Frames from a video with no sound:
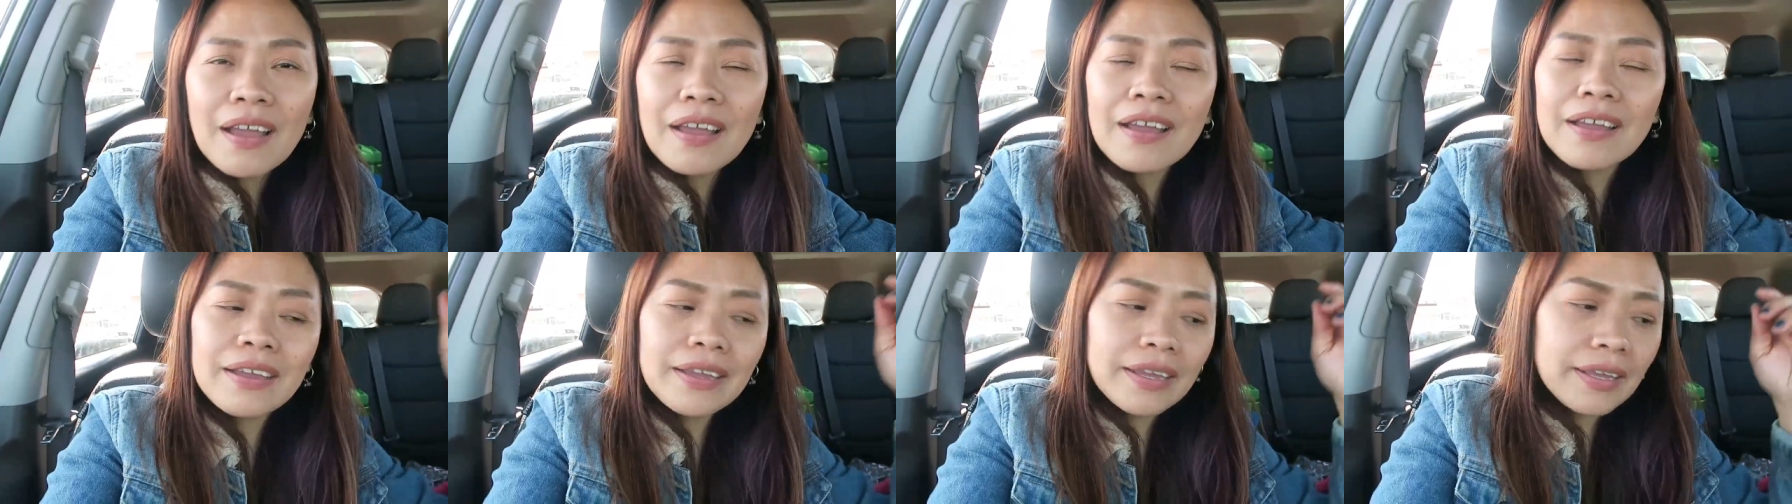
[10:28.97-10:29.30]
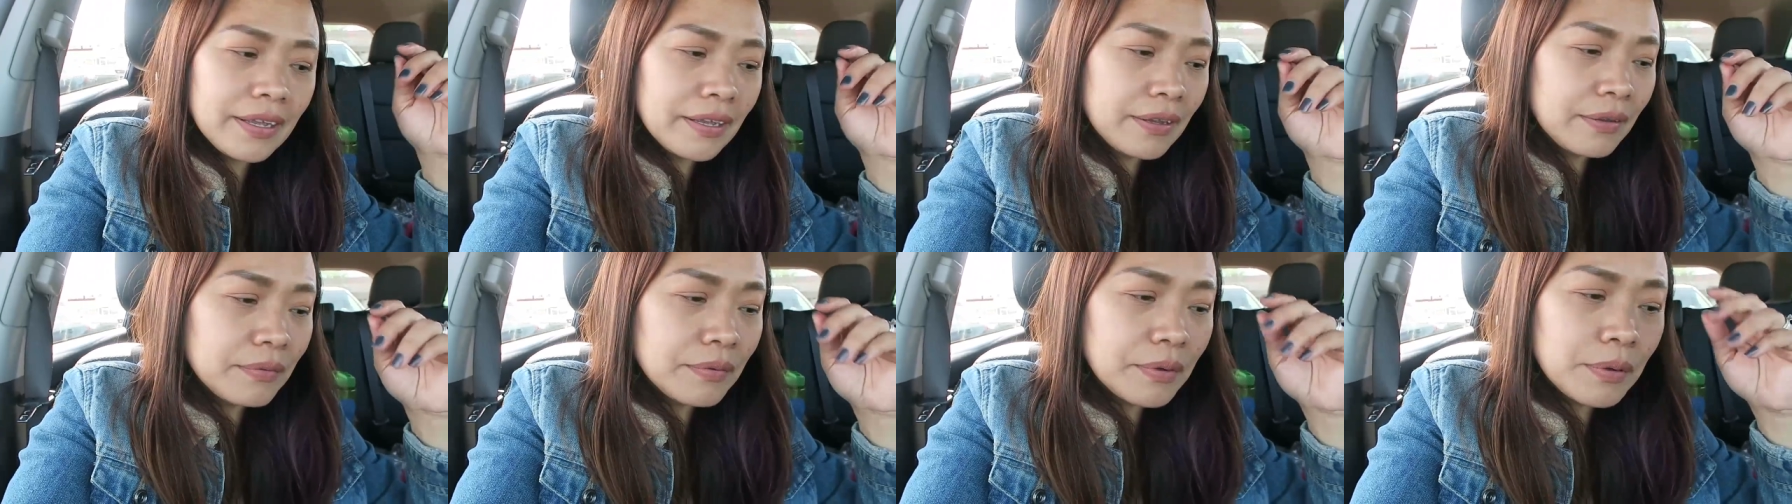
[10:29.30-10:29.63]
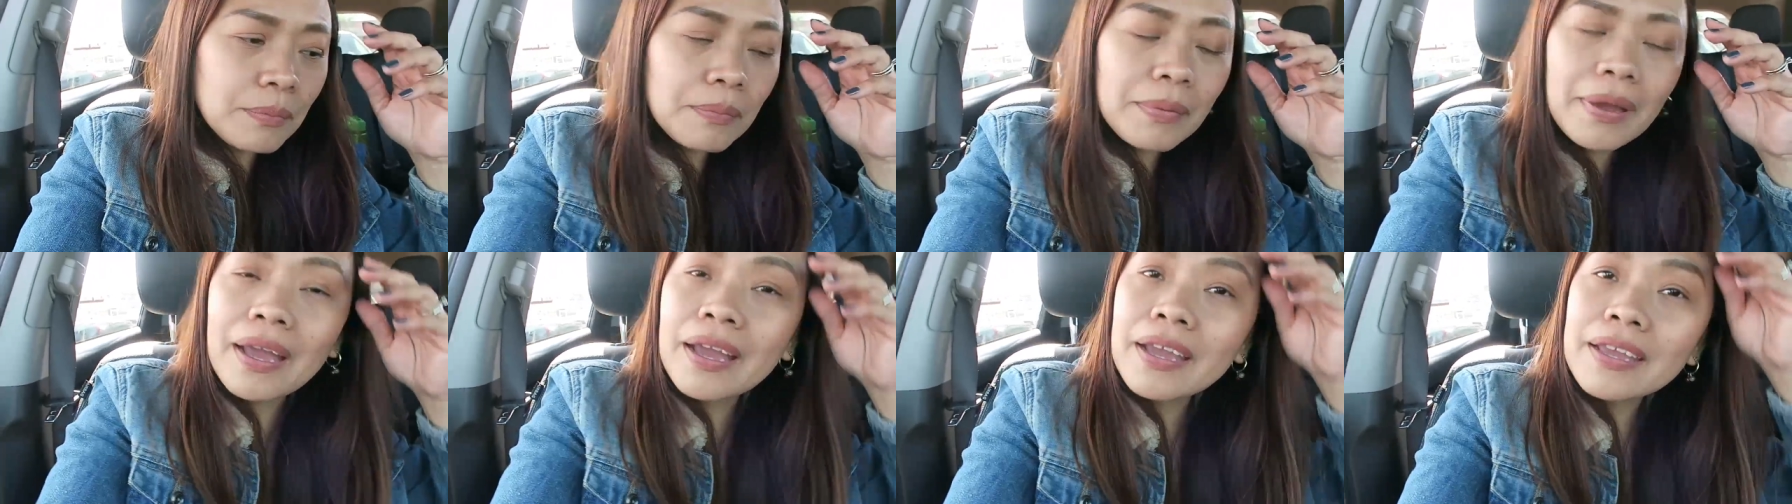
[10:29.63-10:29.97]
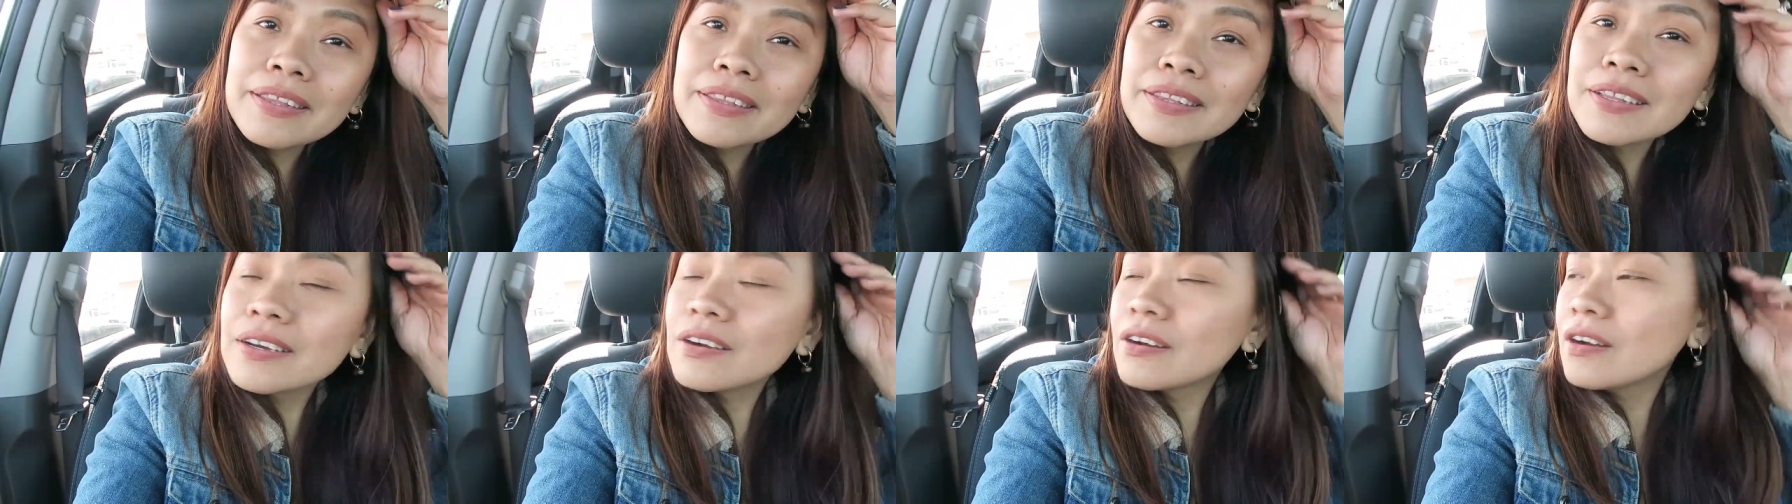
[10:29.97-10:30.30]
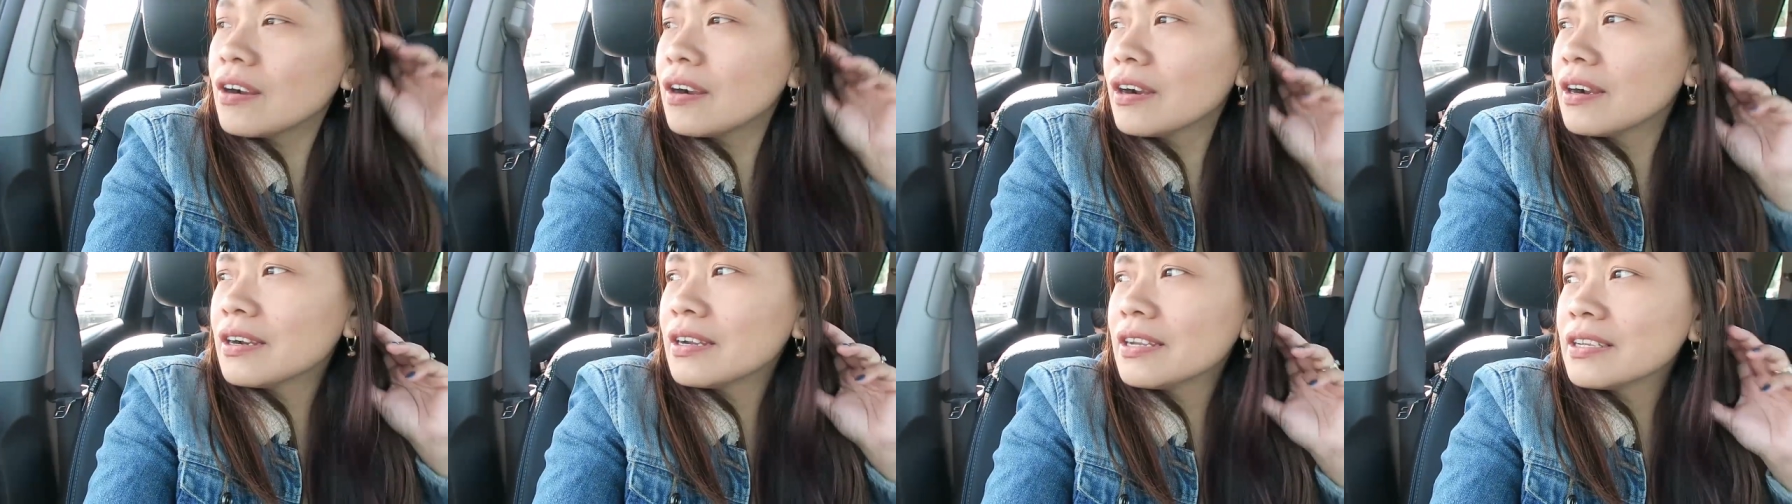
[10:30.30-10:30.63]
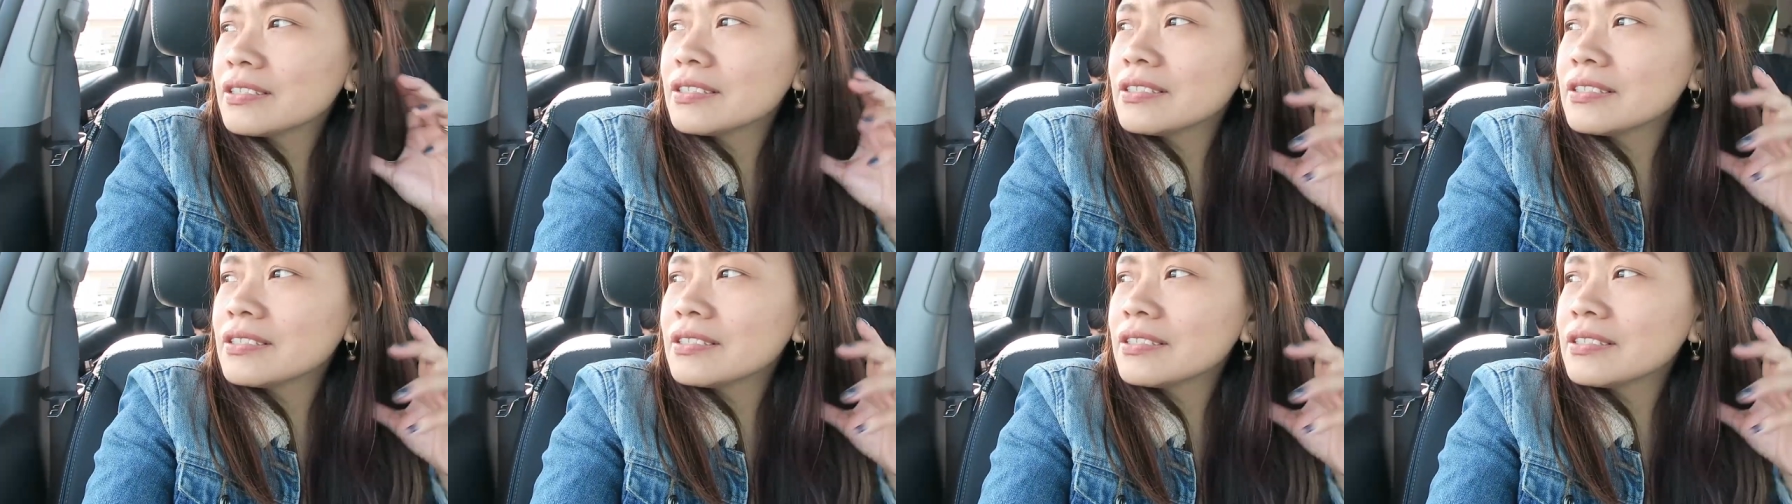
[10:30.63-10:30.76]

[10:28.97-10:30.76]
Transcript: Okay, we're back in the car.